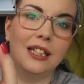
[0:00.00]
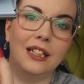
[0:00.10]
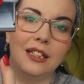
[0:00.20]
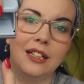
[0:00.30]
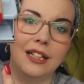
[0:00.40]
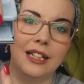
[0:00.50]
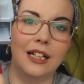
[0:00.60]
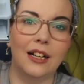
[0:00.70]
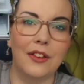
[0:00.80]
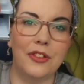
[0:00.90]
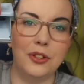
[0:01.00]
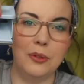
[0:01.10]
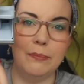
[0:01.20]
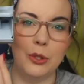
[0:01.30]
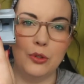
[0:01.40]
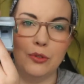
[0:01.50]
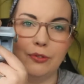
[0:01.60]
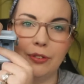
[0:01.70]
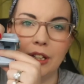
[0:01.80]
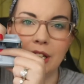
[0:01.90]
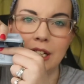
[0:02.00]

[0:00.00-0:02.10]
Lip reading: in here that you move